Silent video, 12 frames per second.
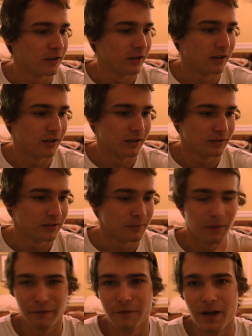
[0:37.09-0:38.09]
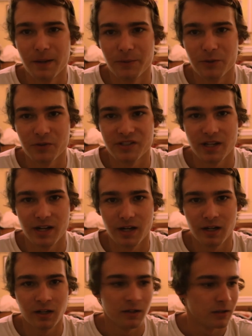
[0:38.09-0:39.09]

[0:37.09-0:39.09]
My family was there.